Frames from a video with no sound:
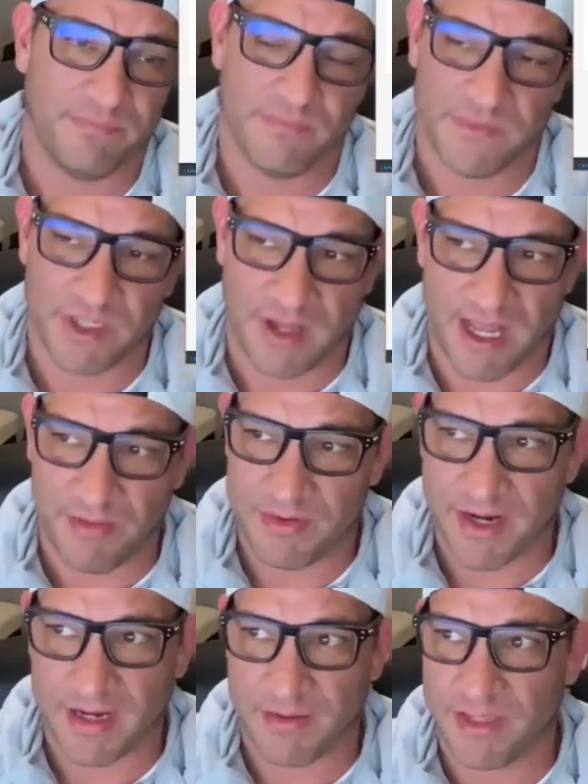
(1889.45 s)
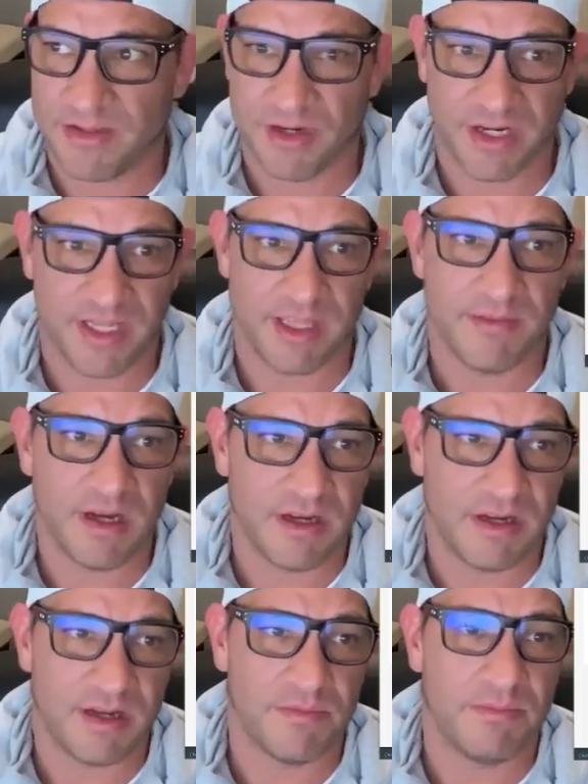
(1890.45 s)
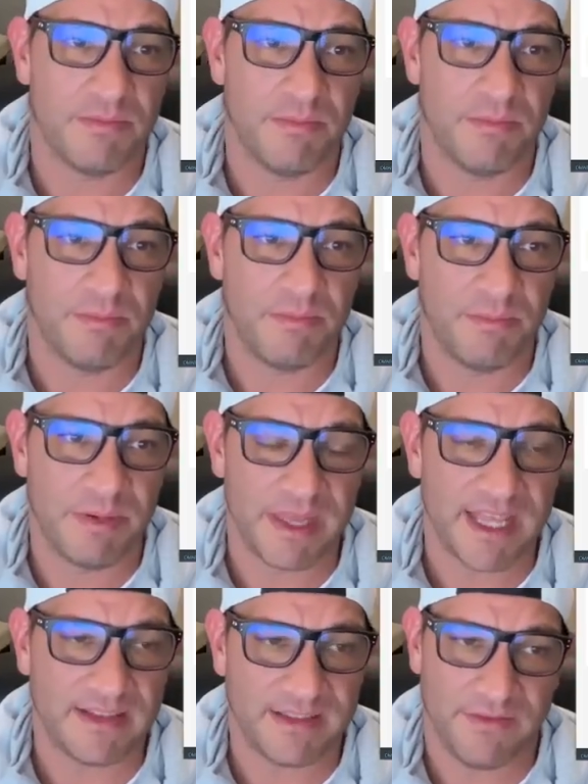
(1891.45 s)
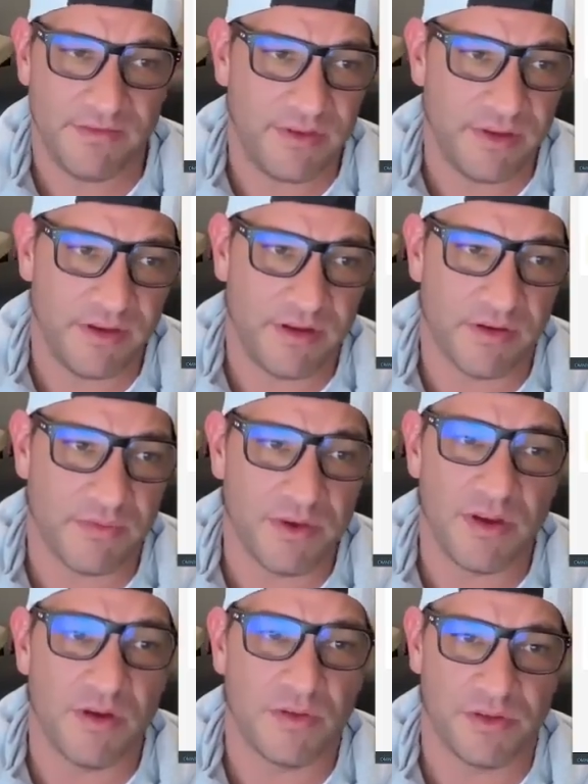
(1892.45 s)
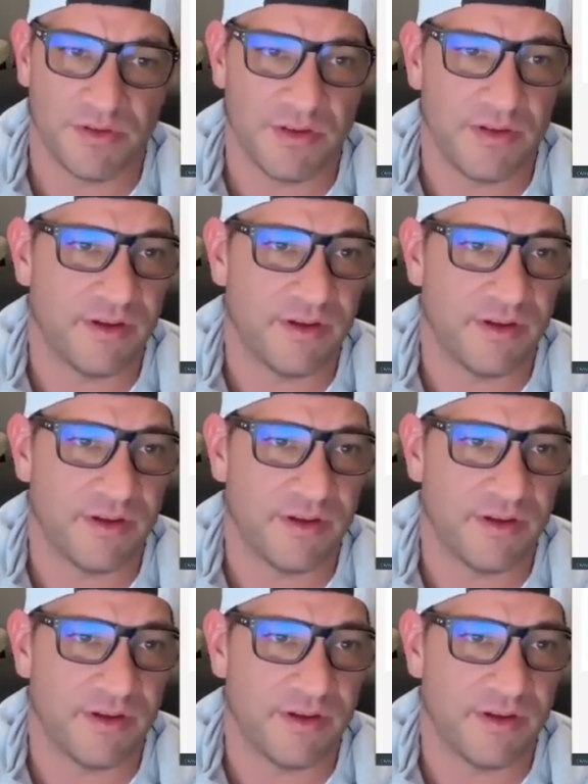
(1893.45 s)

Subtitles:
So I would recommend turning them on, but that's if you know what you're doing.